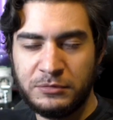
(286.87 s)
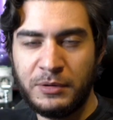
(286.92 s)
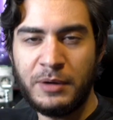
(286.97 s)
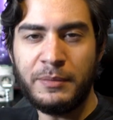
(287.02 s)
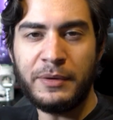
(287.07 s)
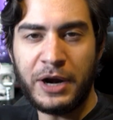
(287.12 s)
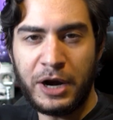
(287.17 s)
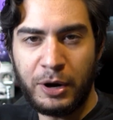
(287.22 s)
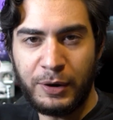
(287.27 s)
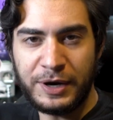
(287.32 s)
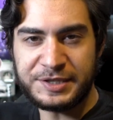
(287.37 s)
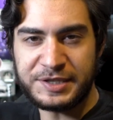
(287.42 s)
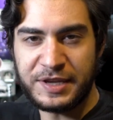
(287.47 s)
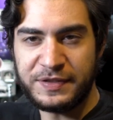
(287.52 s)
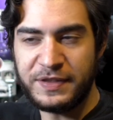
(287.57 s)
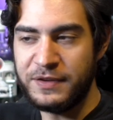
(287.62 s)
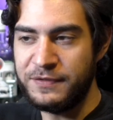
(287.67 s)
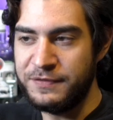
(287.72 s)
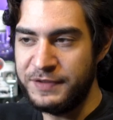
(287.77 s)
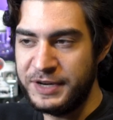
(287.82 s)
Remember how I
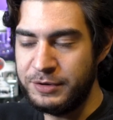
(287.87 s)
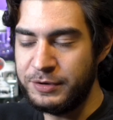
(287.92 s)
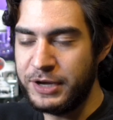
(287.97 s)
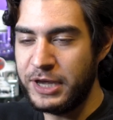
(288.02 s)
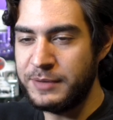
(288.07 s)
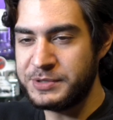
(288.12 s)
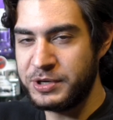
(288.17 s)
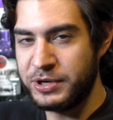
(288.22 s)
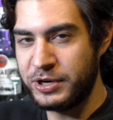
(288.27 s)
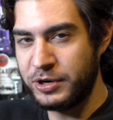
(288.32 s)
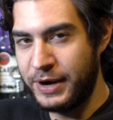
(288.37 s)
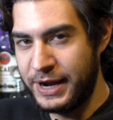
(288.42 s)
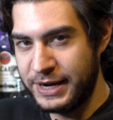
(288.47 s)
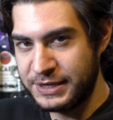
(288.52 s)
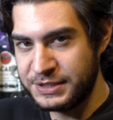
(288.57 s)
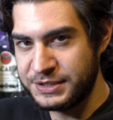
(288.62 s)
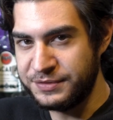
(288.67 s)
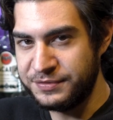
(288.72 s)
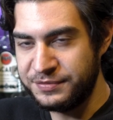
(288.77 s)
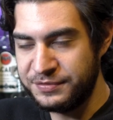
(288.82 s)
said that video games are
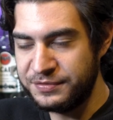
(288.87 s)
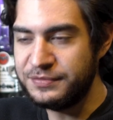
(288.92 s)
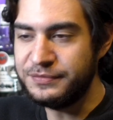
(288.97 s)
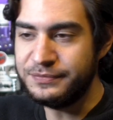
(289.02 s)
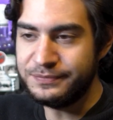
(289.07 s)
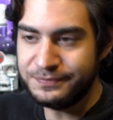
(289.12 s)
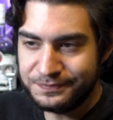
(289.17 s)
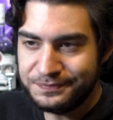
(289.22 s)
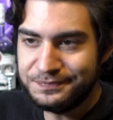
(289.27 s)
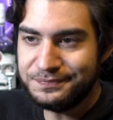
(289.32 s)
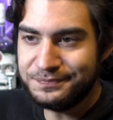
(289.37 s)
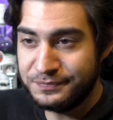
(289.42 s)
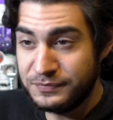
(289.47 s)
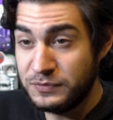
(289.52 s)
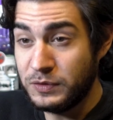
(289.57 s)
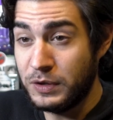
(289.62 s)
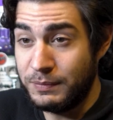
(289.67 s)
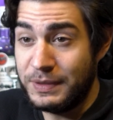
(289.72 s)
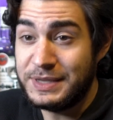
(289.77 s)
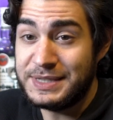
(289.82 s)
interactive?
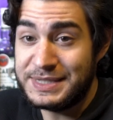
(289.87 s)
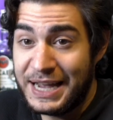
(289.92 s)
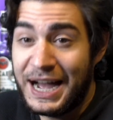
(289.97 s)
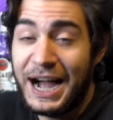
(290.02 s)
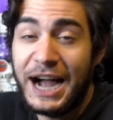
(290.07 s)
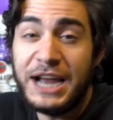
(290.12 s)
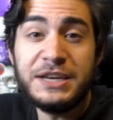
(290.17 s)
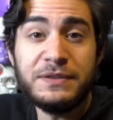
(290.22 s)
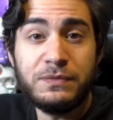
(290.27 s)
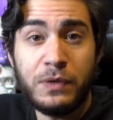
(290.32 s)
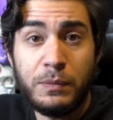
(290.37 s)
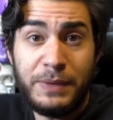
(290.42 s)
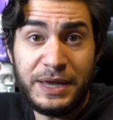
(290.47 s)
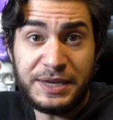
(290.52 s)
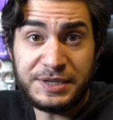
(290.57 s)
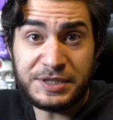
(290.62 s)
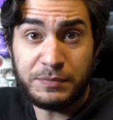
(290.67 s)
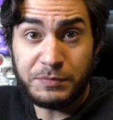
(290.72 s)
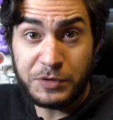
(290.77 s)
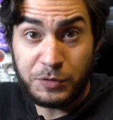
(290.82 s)
Well, that's kind of what
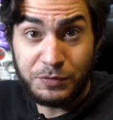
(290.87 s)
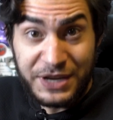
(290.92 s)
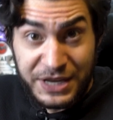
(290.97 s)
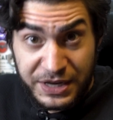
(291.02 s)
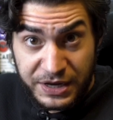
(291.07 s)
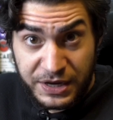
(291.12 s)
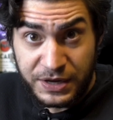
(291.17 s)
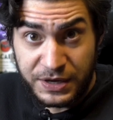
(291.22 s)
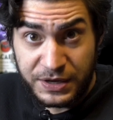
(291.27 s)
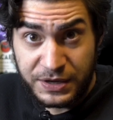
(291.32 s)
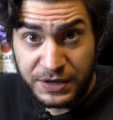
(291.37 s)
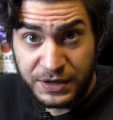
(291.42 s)
makes them unique.